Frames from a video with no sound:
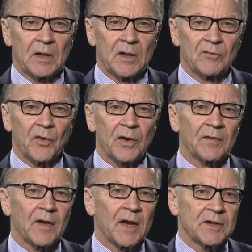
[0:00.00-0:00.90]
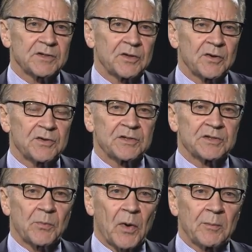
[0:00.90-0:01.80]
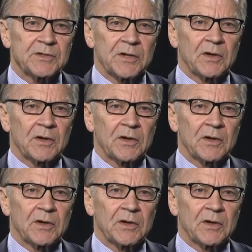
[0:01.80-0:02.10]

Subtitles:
Invoking the Constitution's Supremacy